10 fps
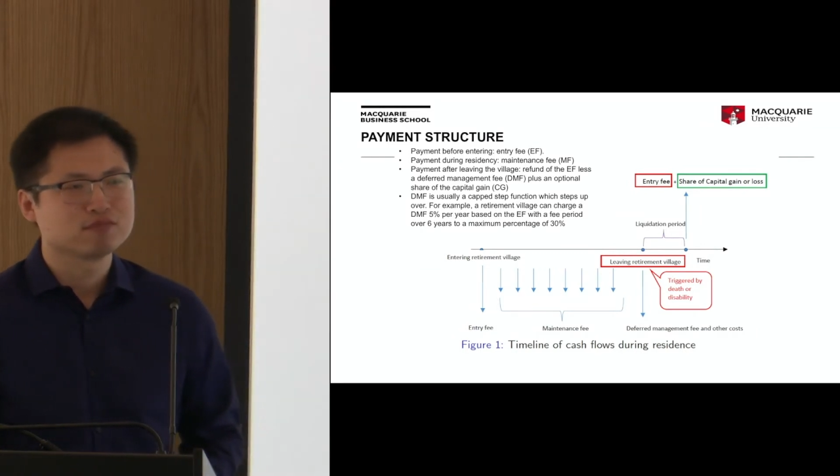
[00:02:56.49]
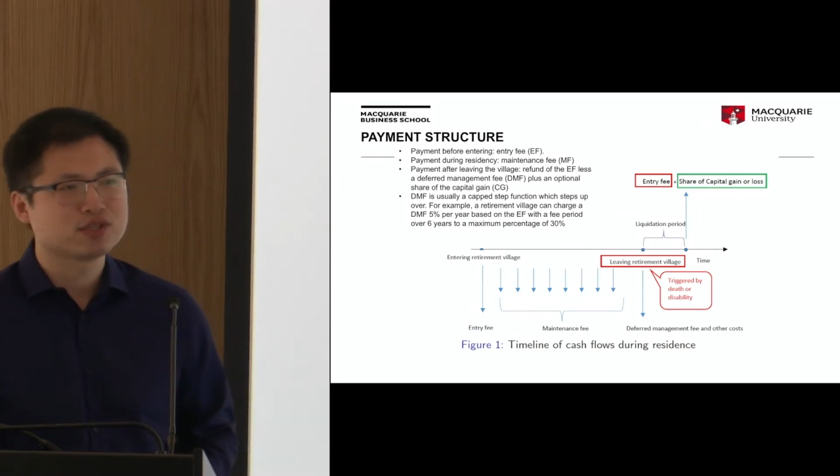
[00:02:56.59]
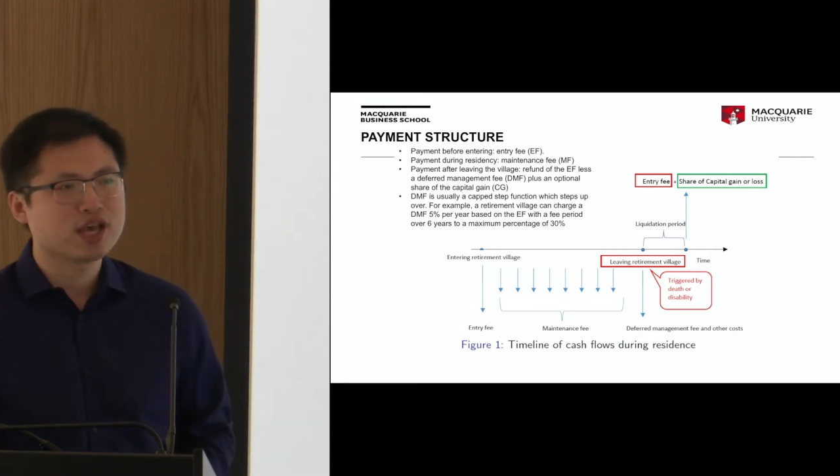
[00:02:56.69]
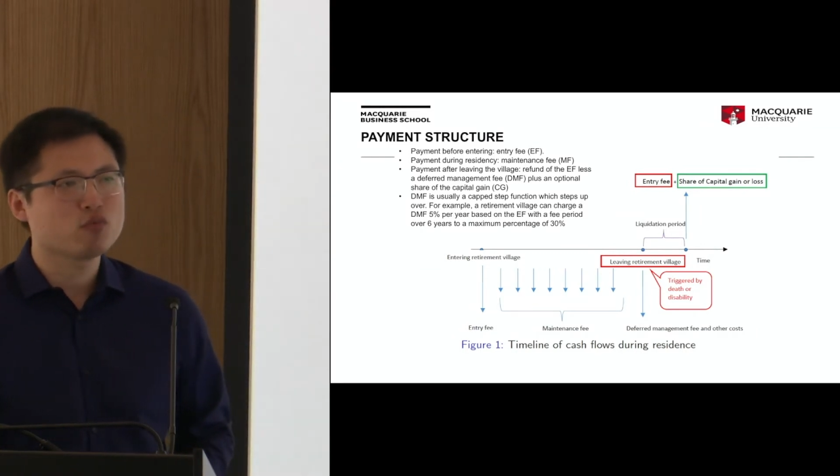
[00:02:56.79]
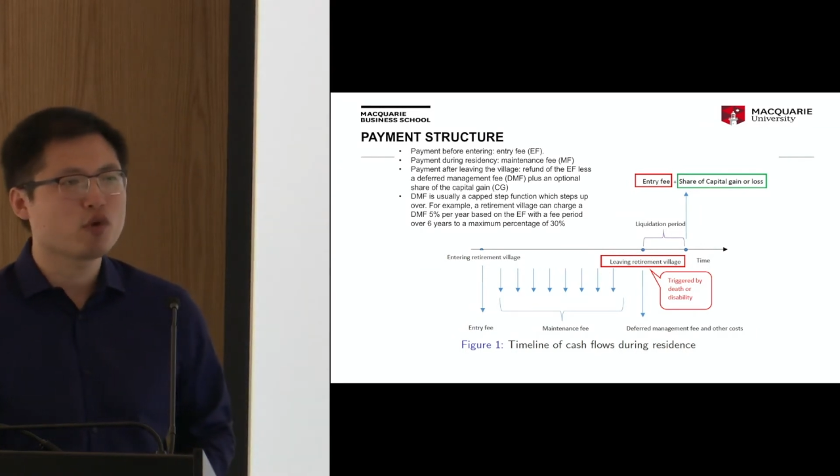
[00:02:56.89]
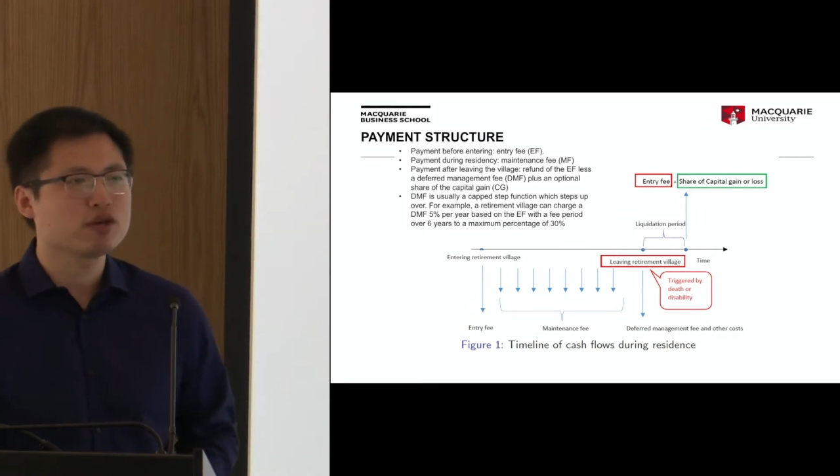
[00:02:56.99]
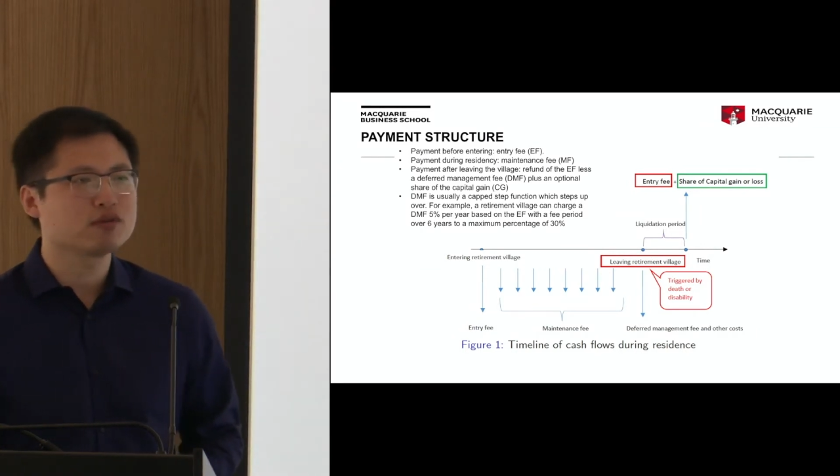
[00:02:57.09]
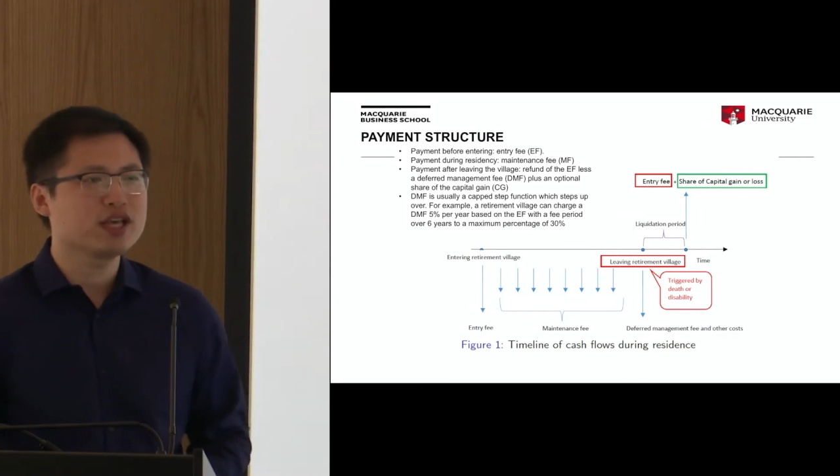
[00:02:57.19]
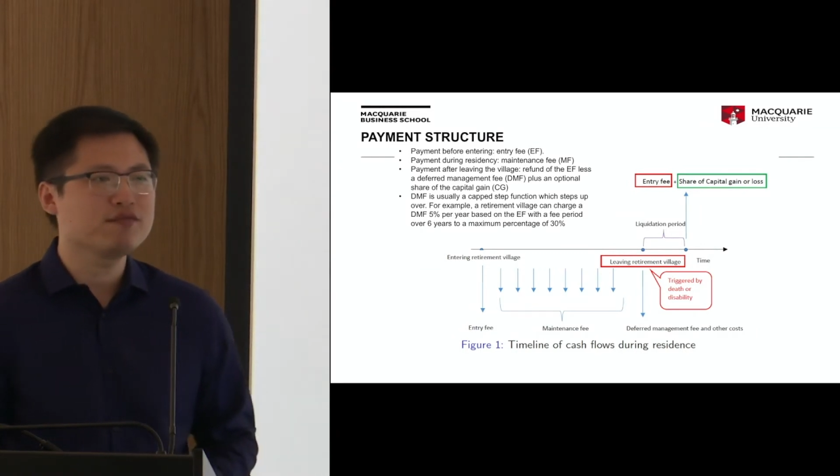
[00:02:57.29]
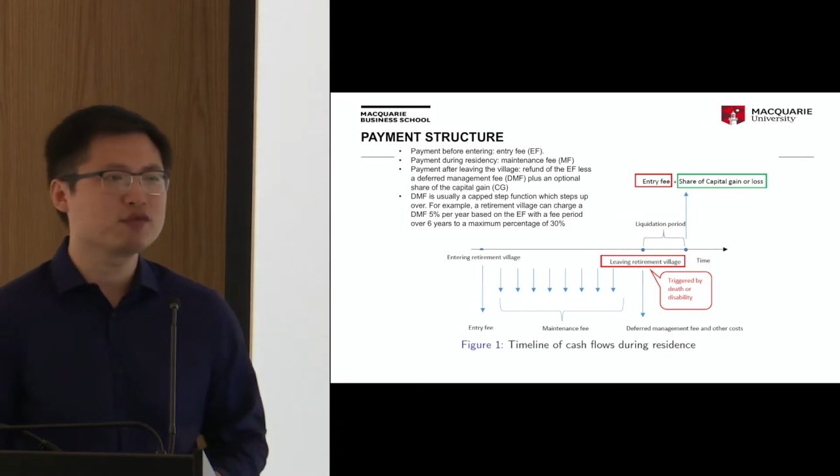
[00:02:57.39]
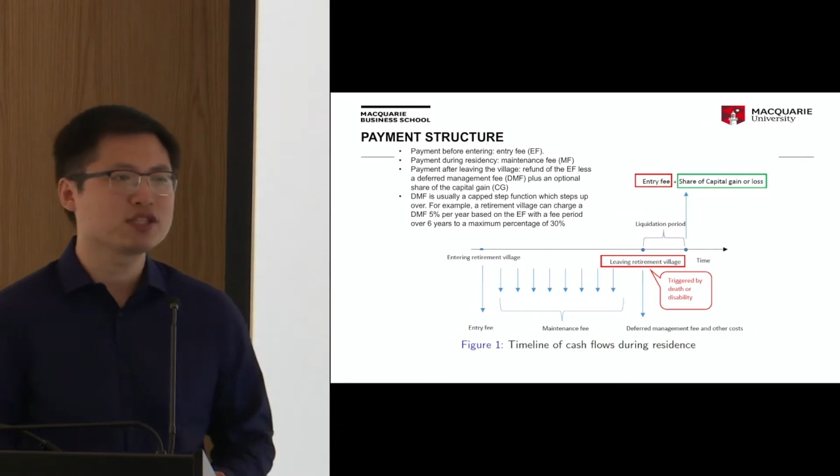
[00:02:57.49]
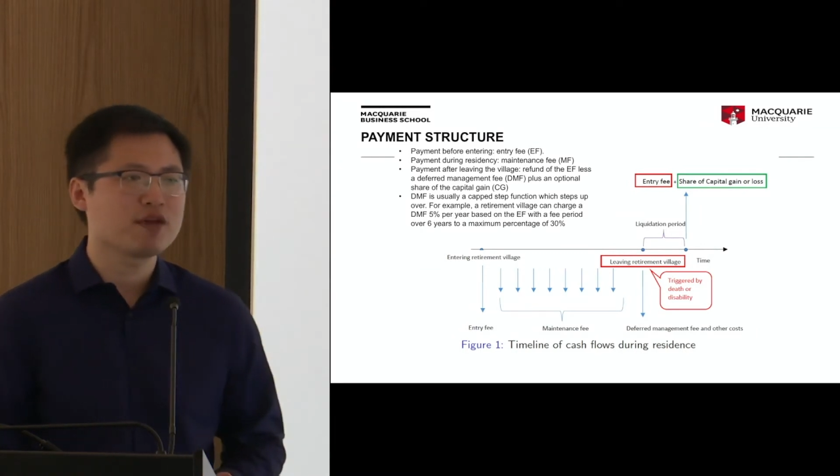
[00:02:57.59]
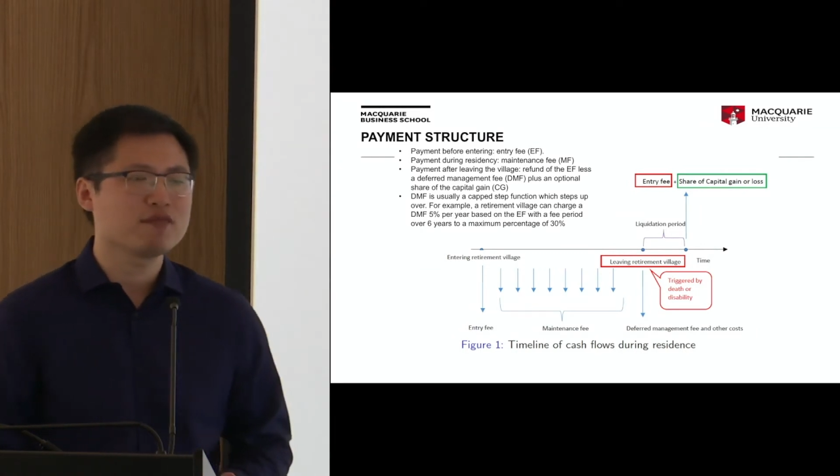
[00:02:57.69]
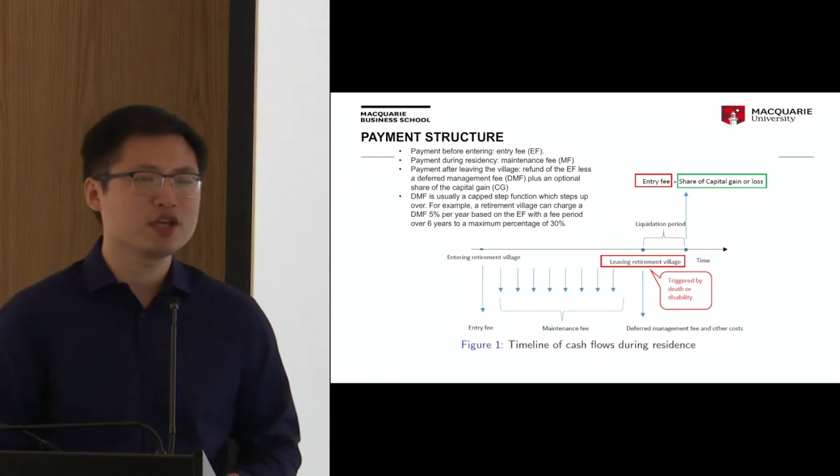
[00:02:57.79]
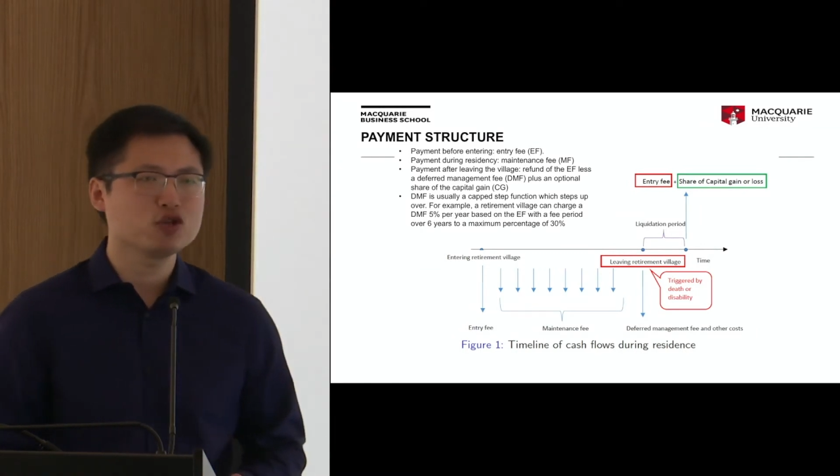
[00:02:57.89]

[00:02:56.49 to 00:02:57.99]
Then when you leave the retirement